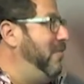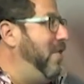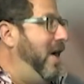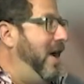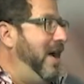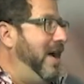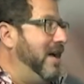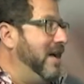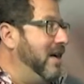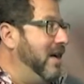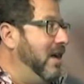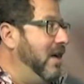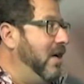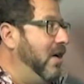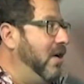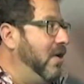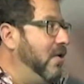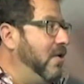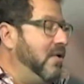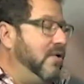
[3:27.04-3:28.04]
were right on the front
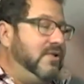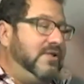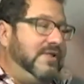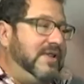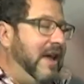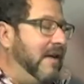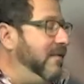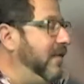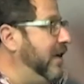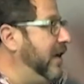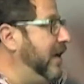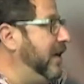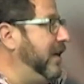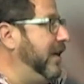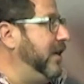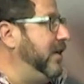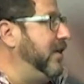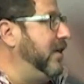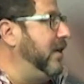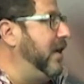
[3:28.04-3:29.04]
line.
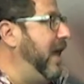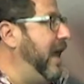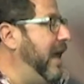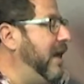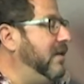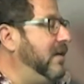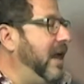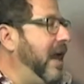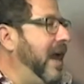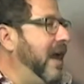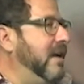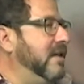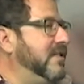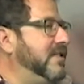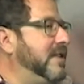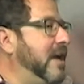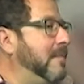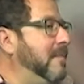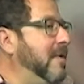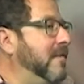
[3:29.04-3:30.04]
Definitely, and and
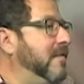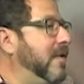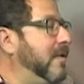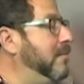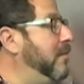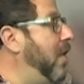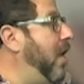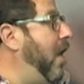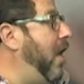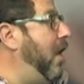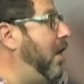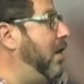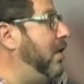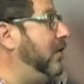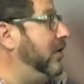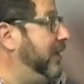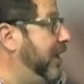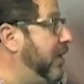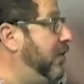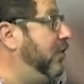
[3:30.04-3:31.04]
some of them
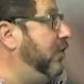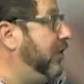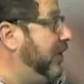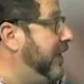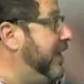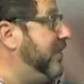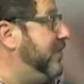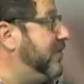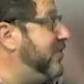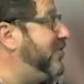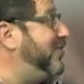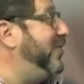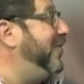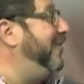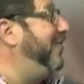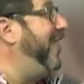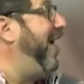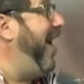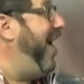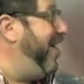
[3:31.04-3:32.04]
are literally the
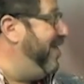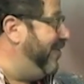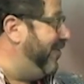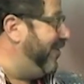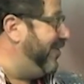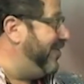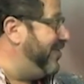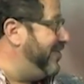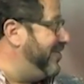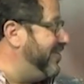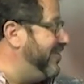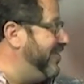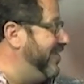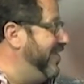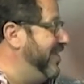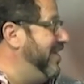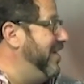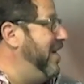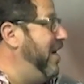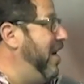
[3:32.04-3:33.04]
survivors
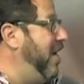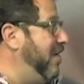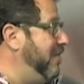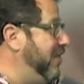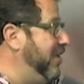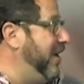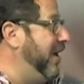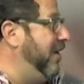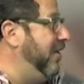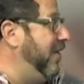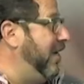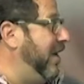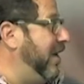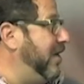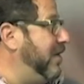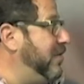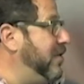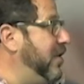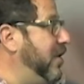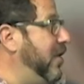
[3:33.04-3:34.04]
of an era.
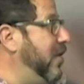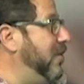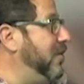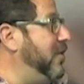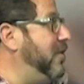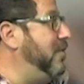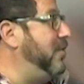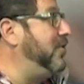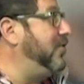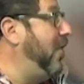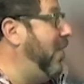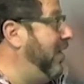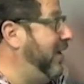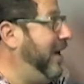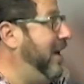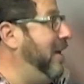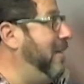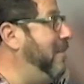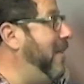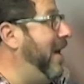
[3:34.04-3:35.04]
You know, you were
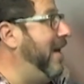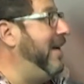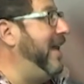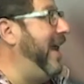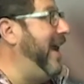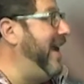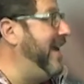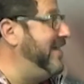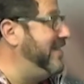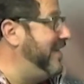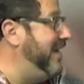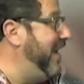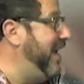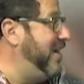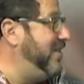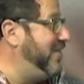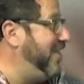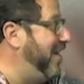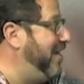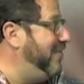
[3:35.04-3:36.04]
talking about AIDS and
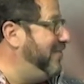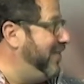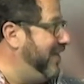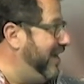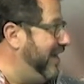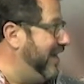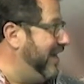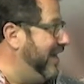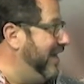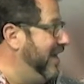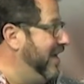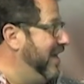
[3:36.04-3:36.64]
H I V. Right.